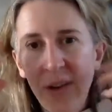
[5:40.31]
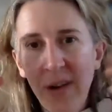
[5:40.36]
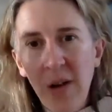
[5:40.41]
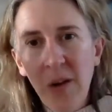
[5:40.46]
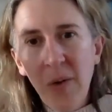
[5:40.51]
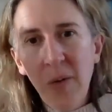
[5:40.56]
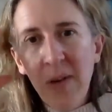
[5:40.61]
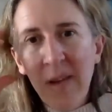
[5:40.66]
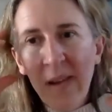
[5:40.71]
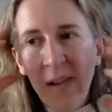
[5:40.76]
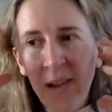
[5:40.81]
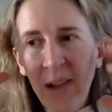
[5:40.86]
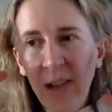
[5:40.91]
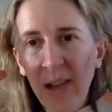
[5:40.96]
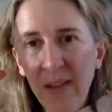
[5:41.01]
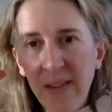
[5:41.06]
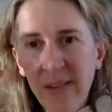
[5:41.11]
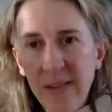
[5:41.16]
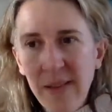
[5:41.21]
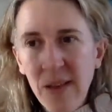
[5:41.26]
You know,
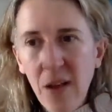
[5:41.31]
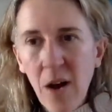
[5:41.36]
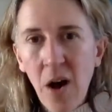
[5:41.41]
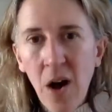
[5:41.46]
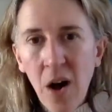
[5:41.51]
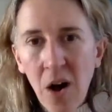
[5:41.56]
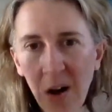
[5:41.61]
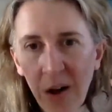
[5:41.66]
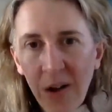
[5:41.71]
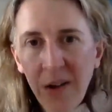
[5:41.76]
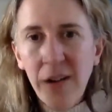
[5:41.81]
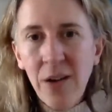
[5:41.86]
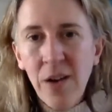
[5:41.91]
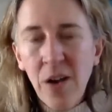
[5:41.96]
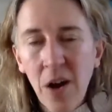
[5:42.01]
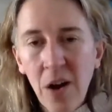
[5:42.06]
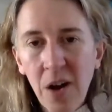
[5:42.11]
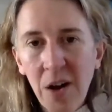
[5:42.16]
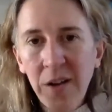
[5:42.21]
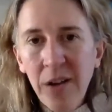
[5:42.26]
it's on and
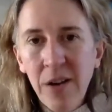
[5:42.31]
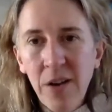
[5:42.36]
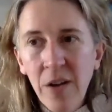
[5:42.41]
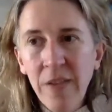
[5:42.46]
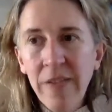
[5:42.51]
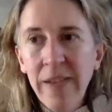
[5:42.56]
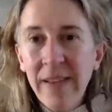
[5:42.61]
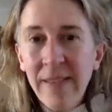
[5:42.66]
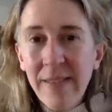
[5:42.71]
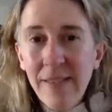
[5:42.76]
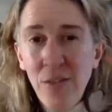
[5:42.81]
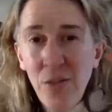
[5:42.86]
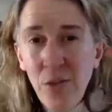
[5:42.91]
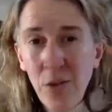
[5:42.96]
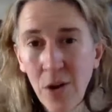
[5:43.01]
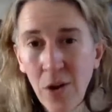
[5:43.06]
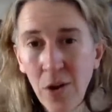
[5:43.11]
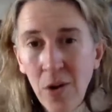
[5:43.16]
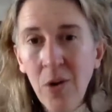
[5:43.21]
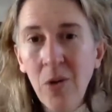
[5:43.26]
on and on. There's
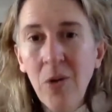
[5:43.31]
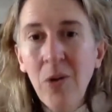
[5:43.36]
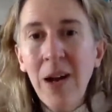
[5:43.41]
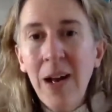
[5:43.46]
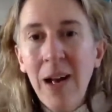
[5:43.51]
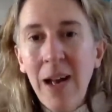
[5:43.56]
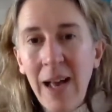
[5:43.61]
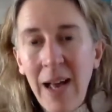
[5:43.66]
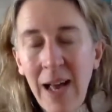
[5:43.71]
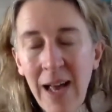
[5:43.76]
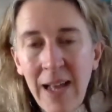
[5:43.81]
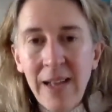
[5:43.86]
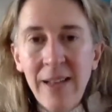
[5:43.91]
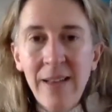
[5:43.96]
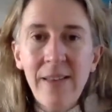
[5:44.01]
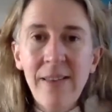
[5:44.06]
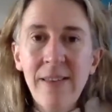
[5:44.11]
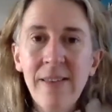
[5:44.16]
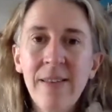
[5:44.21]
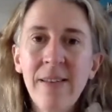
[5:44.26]
no
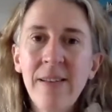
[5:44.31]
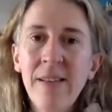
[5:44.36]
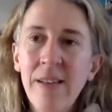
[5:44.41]
end.